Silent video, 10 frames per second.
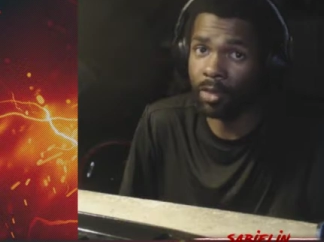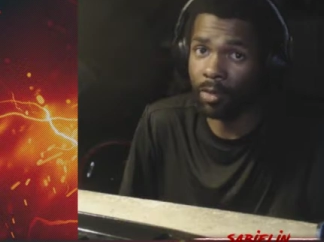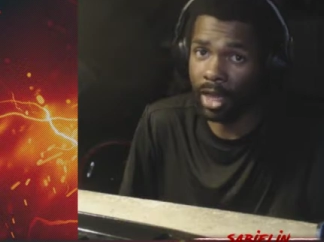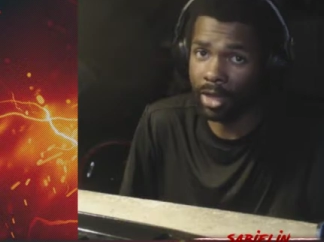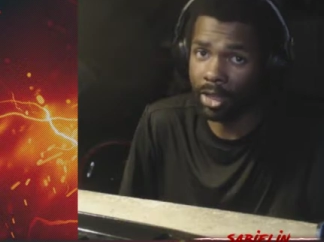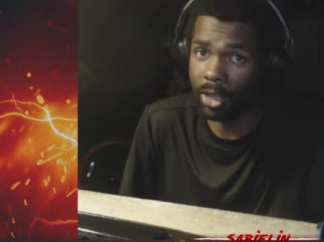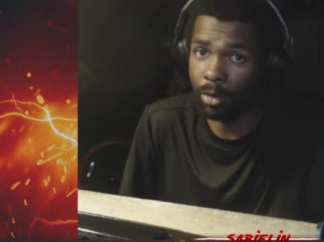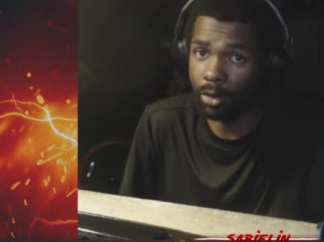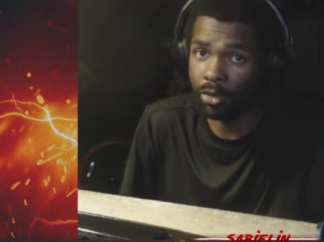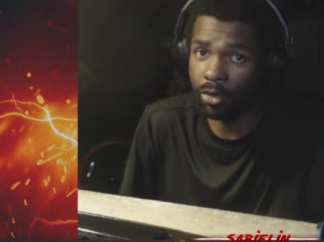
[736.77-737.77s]
thy
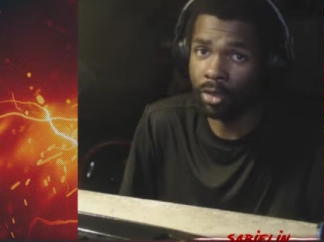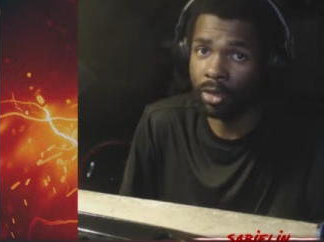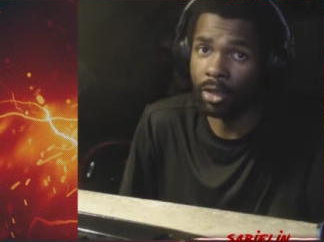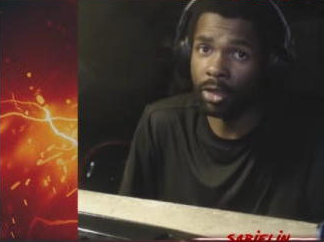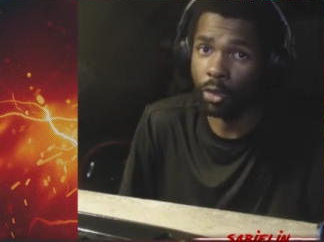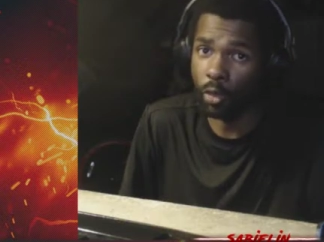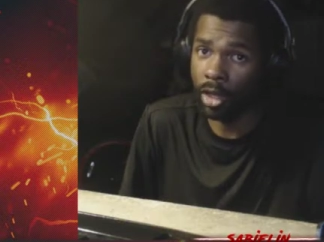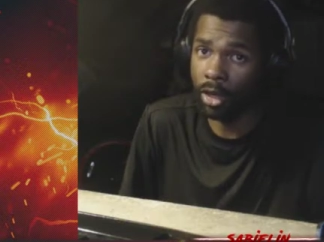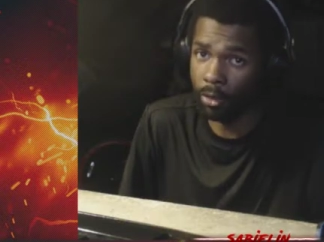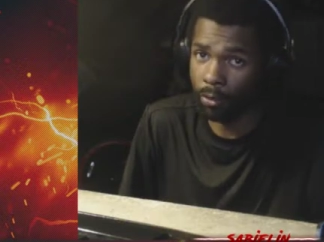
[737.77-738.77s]
neighbors,
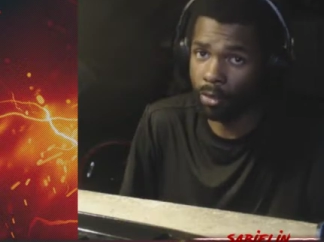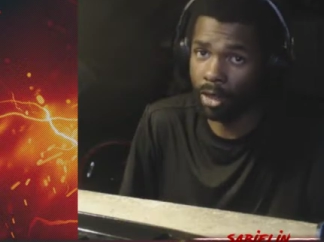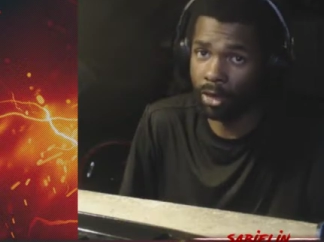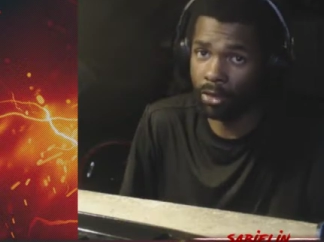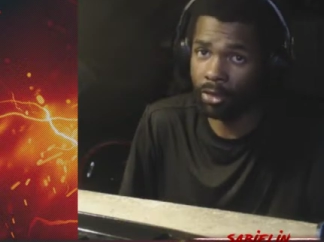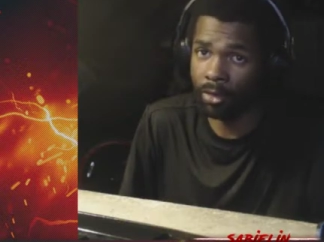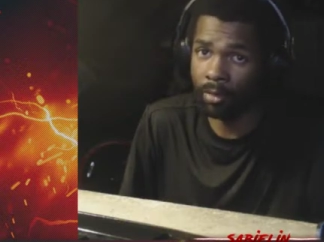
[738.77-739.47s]
great of flesh,